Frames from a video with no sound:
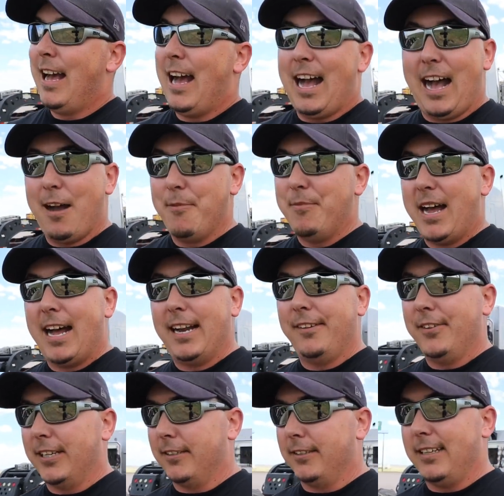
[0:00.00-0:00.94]
I'm not
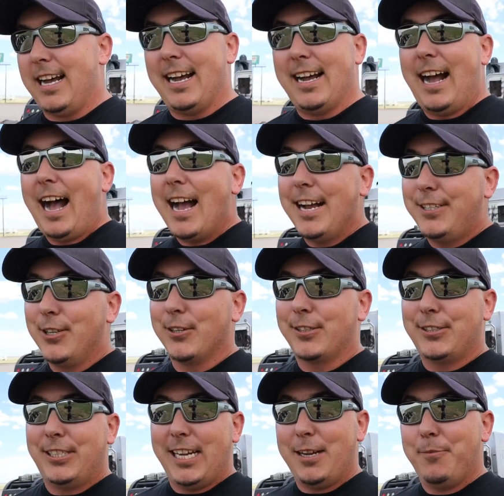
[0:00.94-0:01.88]
even gonna lie, I
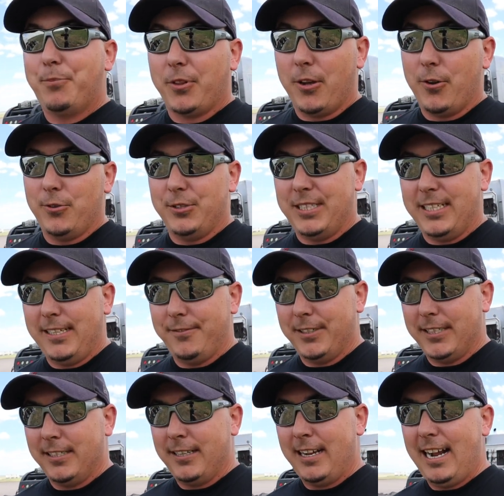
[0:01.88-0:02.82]
took cheap loads
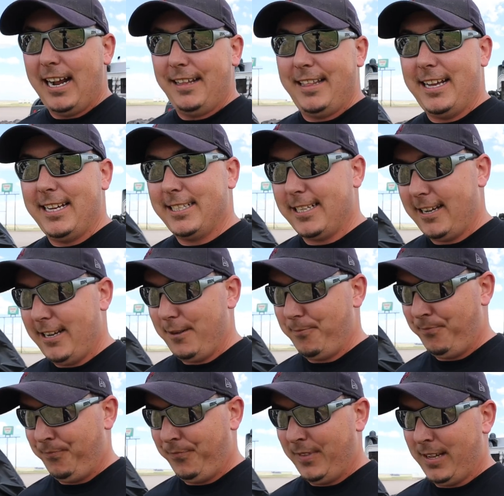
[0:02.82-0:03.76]
even at that
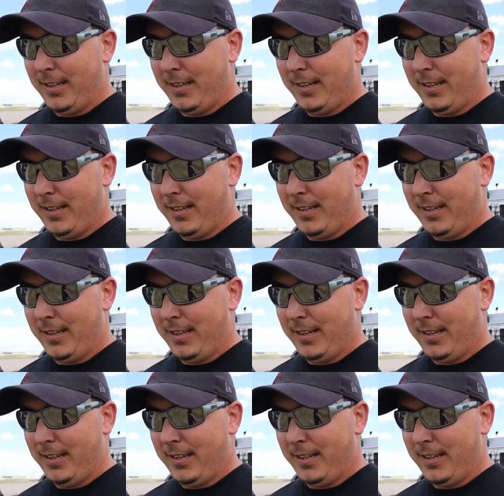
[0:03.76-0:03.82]
time